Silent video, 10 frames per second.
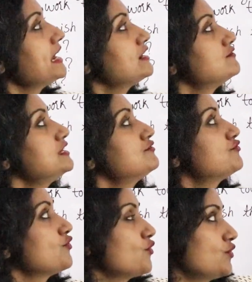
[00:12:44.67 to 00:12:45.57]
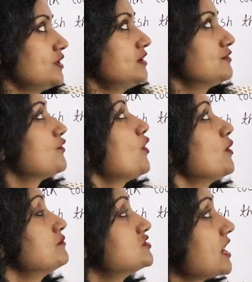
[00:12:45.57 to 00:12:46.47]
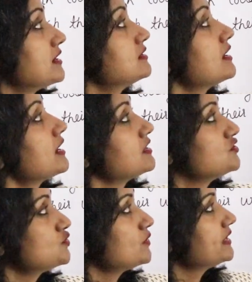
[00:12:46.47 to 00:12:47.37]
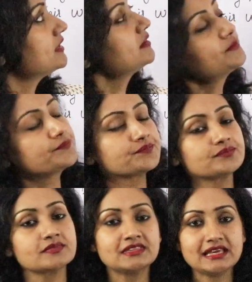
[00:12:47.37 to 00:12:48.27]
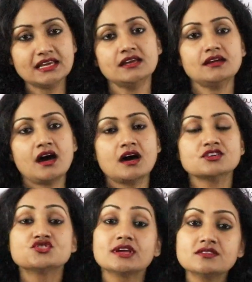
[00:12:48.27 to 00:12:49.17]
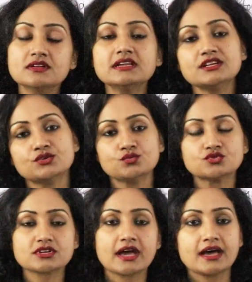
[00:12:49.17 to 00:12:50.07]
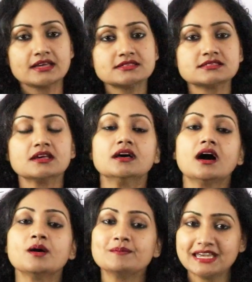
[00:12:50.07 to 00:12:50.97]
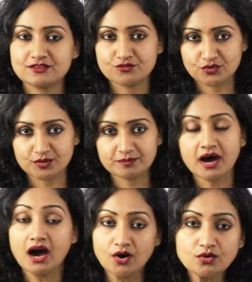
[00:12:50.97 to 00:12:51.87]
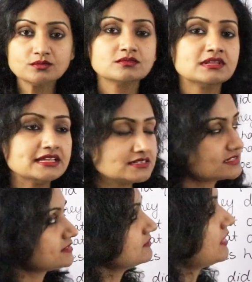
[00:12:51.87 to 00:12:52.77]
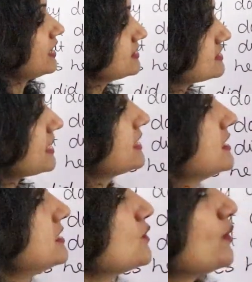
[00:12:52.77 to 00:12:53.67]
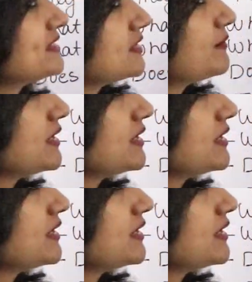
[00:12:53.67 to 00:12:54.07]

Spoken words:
and V4 form done and doing, they are generally used as a main verb. How? Let's understand it with some